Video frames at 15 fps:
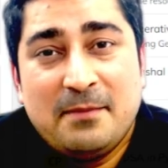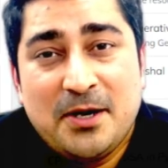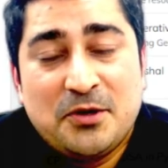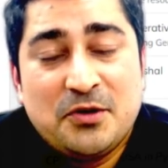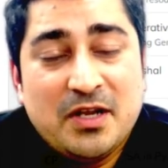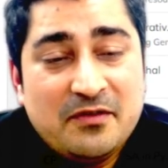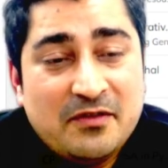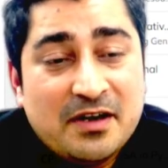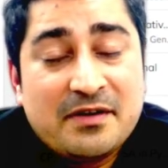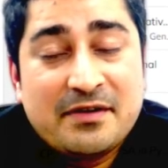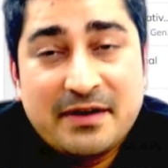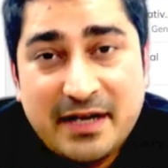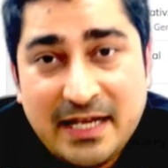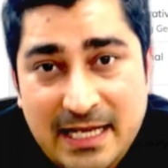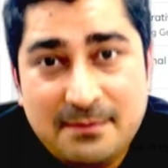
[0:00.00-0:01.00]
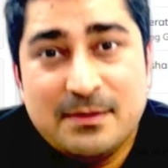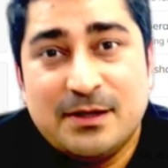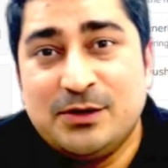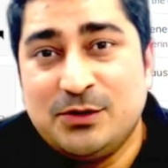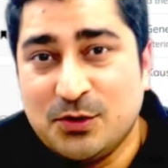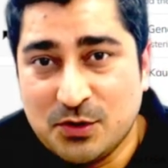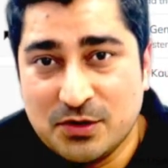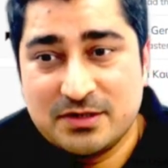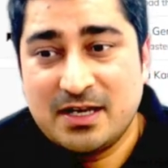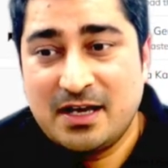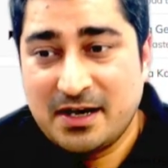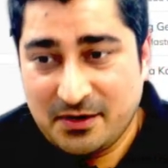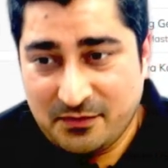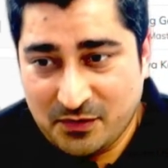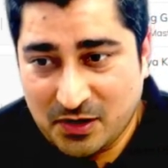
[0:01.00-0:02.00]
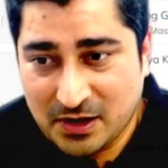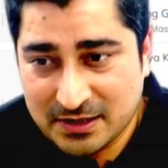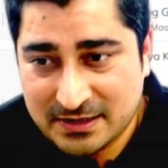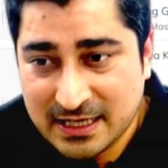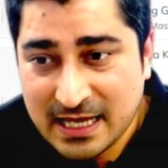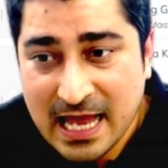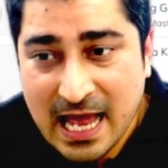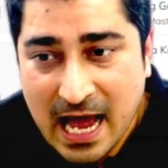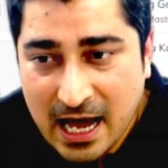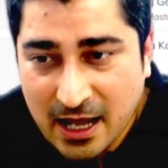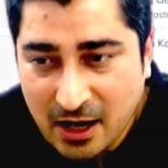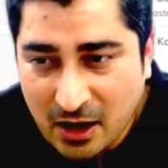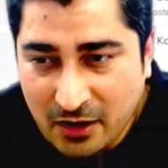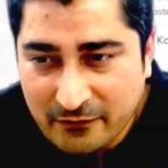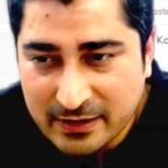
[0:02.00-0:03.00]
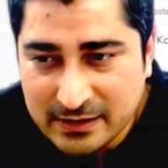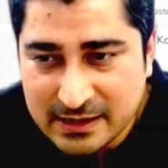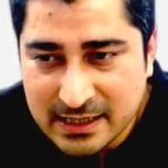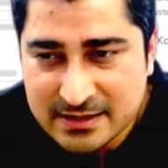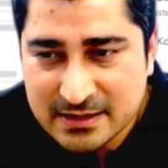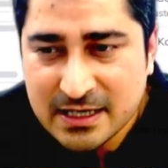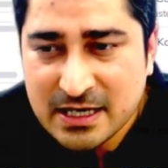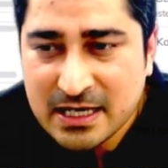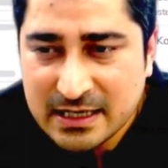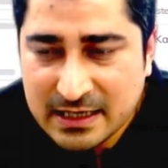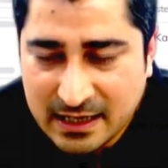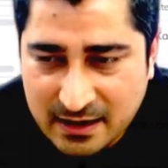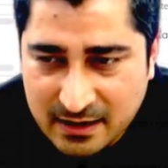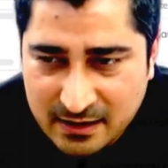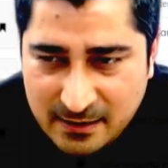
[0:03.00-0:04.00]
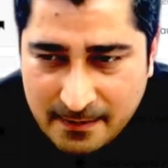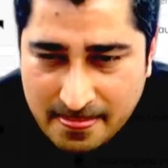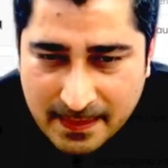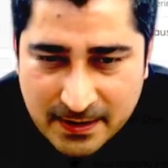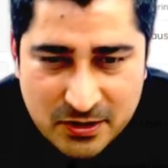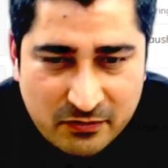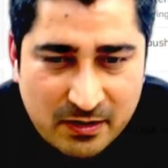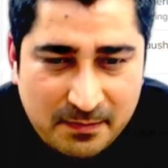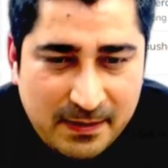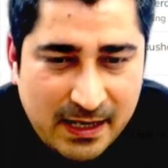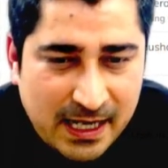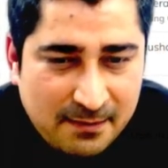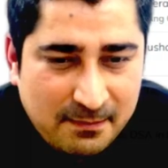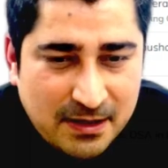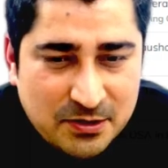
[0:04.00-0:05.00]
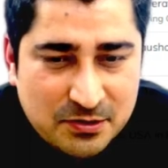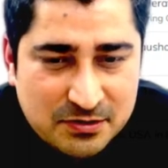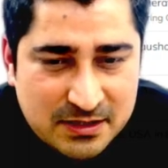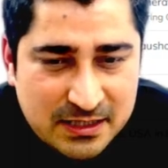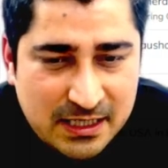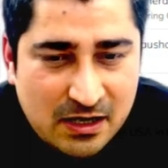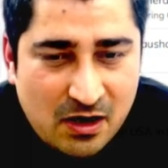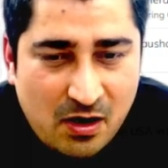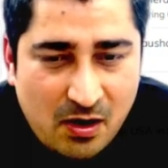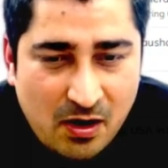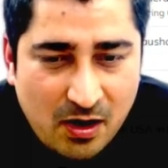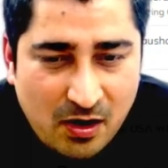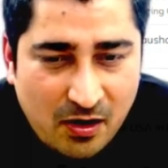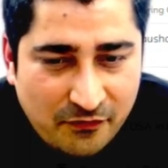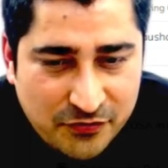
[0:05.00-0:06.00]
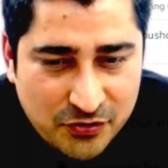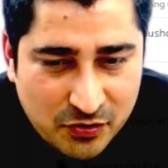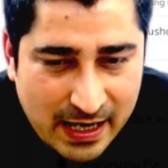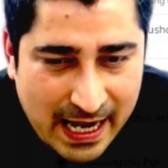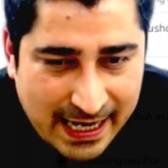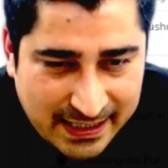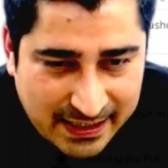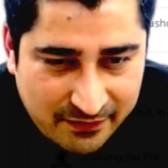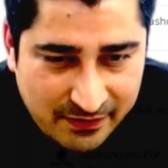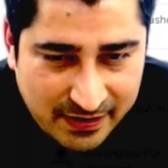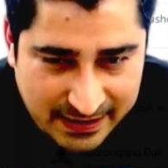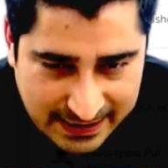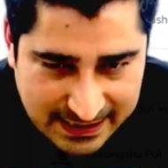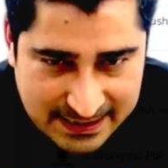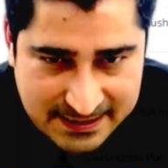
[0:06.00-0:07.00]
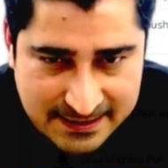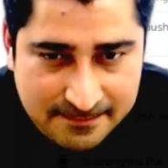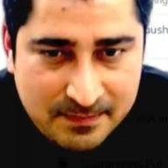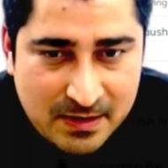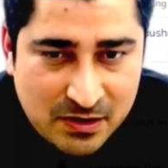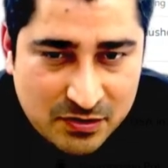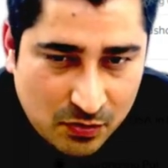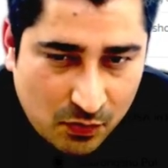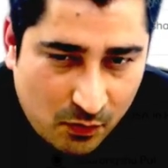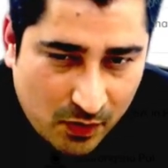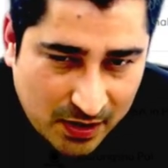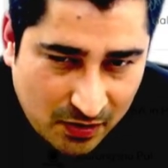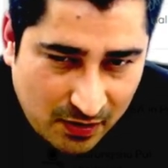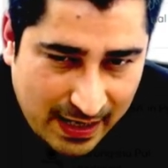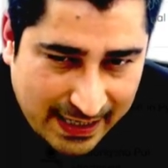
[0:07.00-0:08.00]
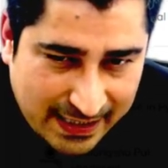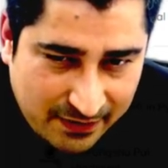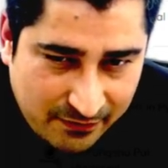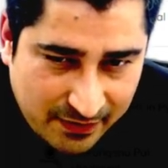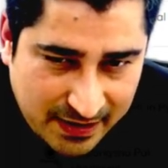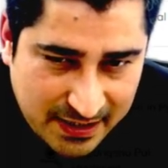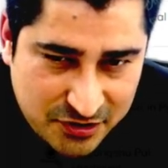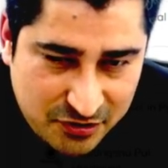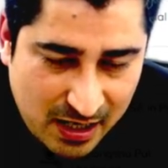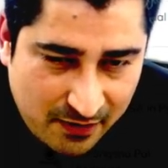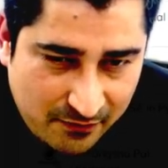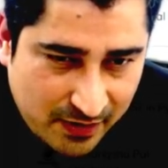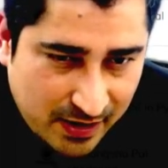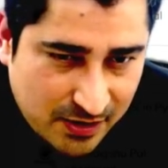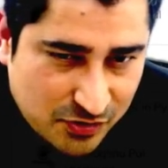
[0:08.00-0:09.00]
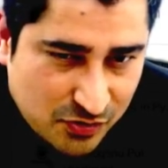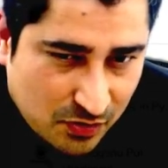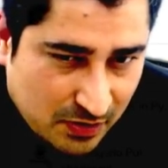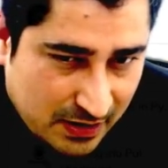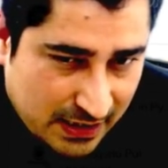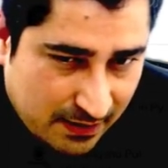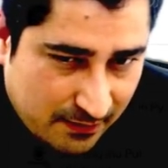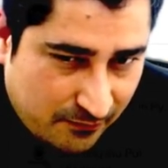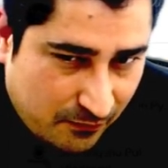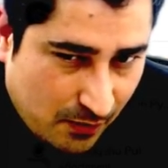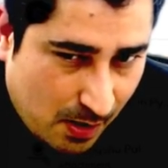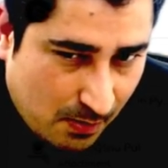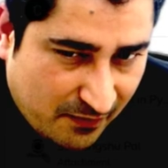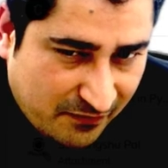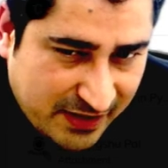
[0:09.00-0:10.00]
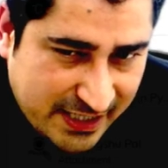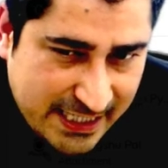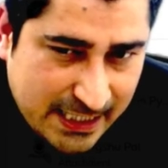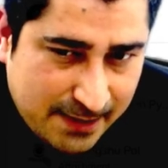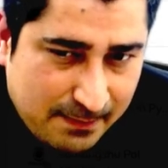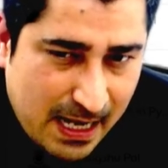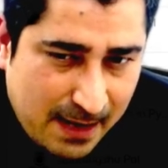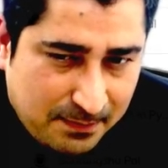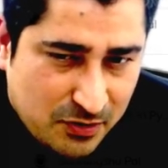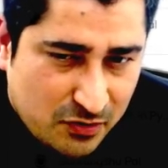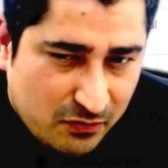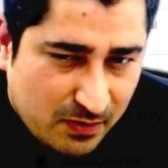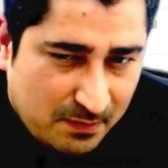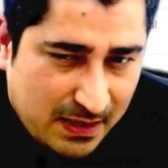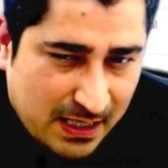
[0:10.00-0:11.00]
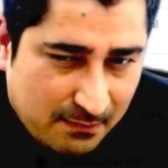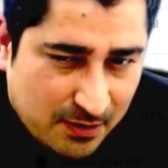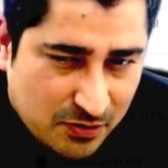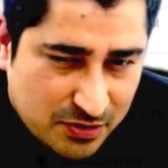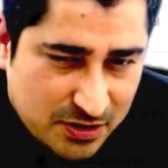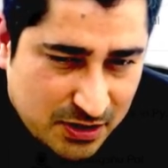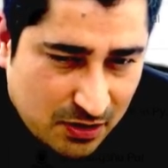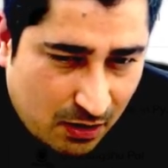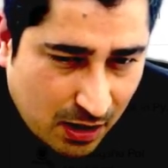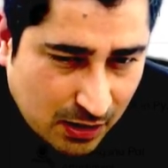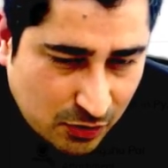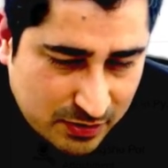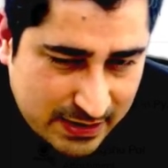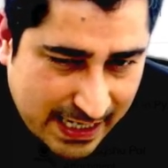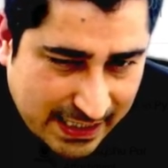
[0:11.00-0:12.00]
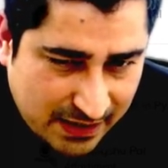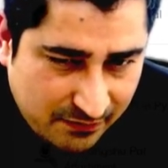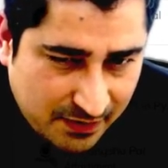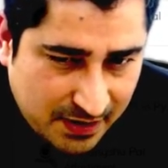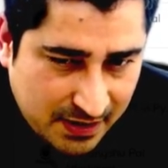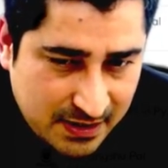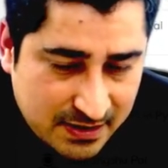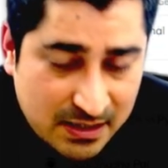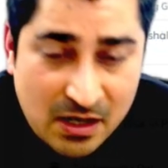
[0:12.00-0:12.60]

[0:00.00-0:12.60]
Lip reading: to even redeem those rewards. Along with this, here you will be able to see all of your activities. So what and all activities you have done. So in a form of heat map, you will be able to see all those activities,